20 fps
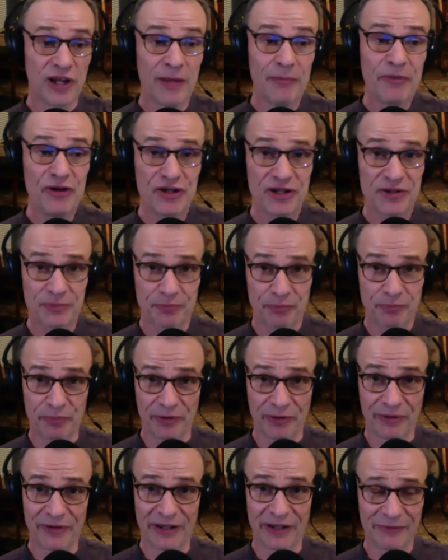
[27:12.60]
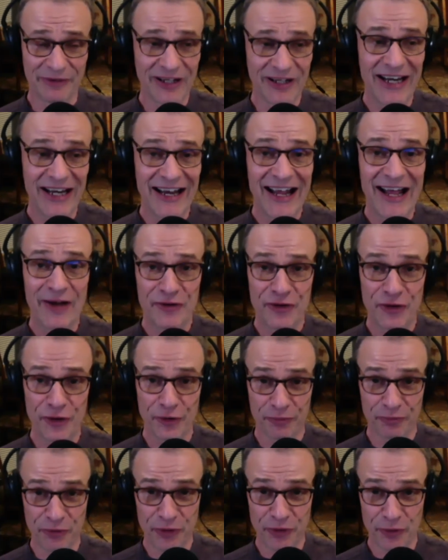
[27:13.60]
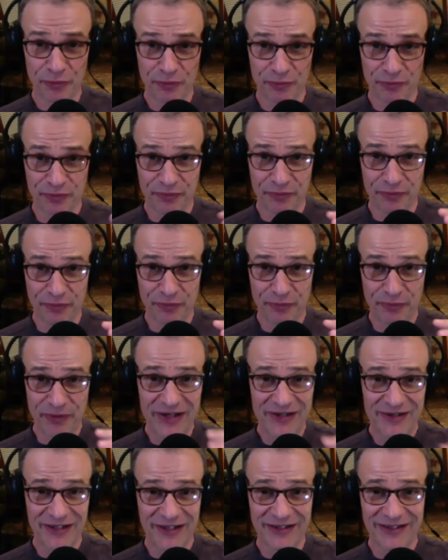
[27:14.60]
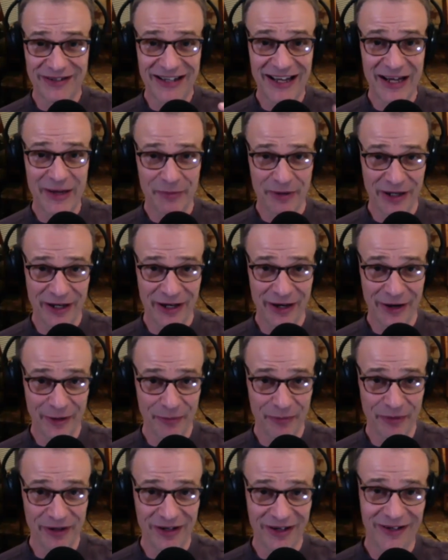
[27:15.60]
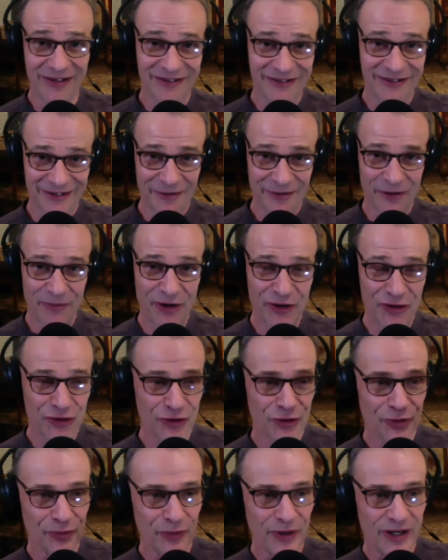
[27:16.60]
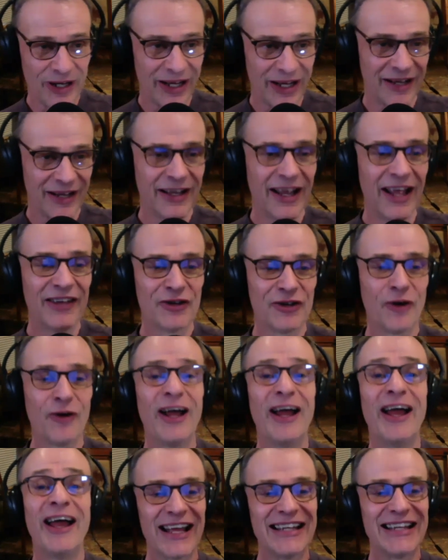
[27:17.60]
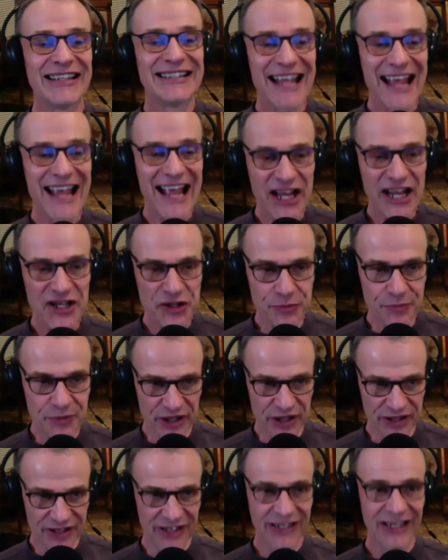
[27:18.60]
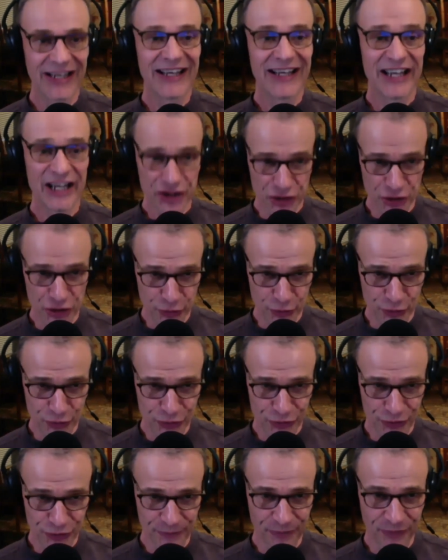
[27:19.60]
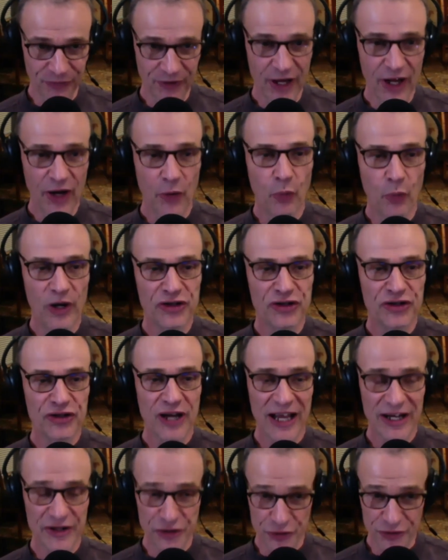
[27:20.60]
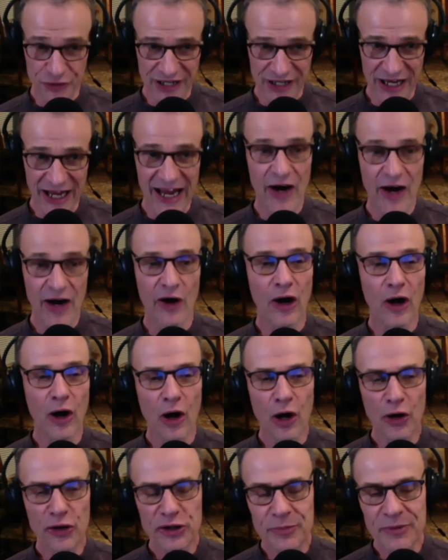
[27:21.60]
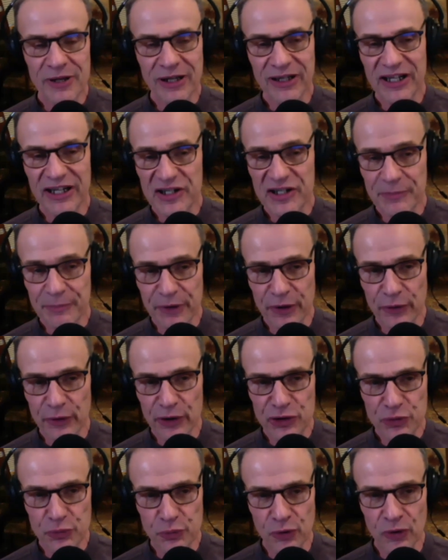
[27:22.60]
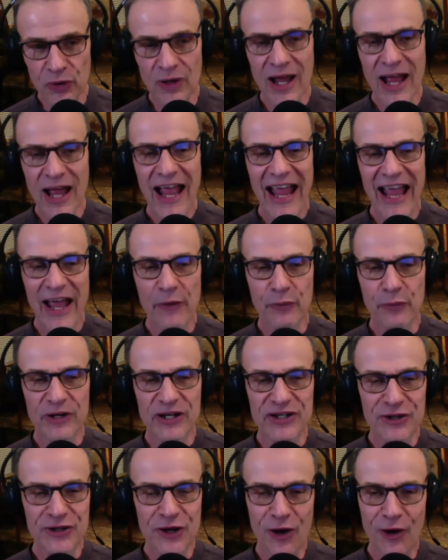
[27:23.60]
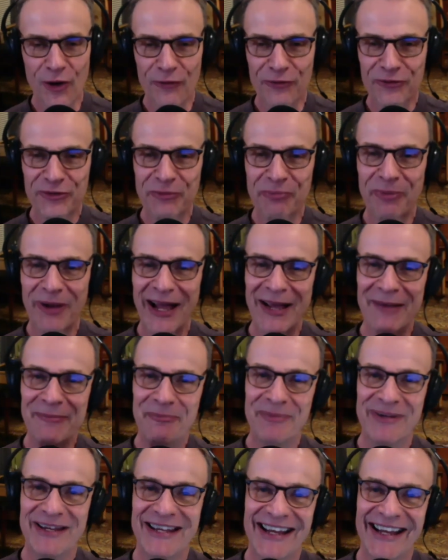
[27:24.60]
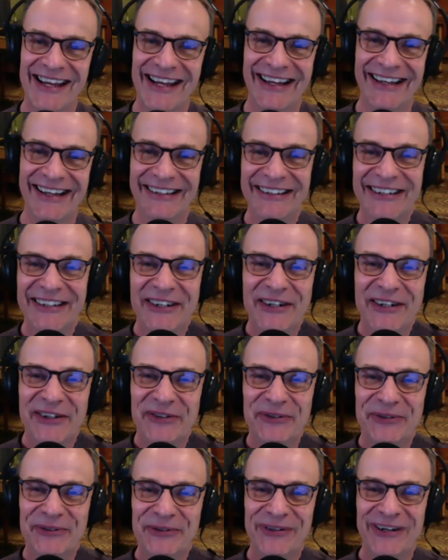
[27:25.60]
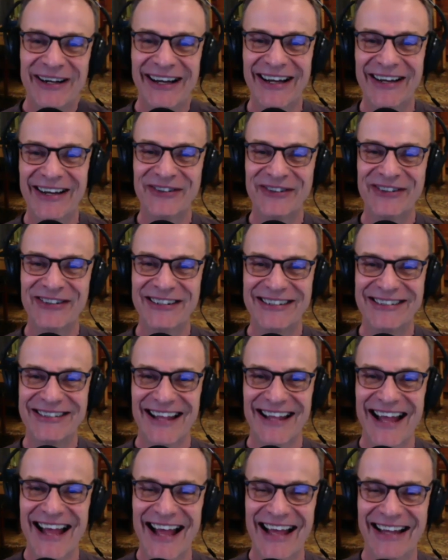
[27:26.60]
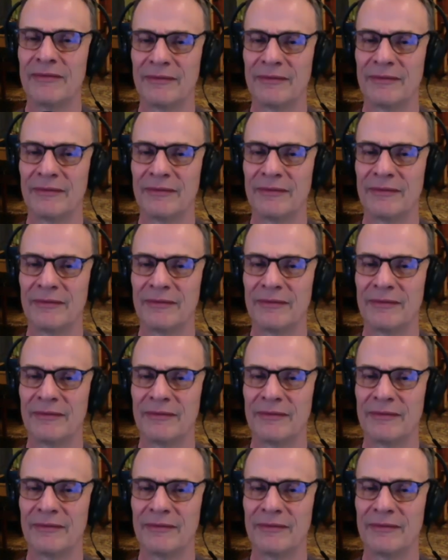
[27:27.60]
me just lay down your basic statement here, because I want to make sure we get it. So attachment issues, which, as you say, are ultimately spiritual and resolved by being. How good is that?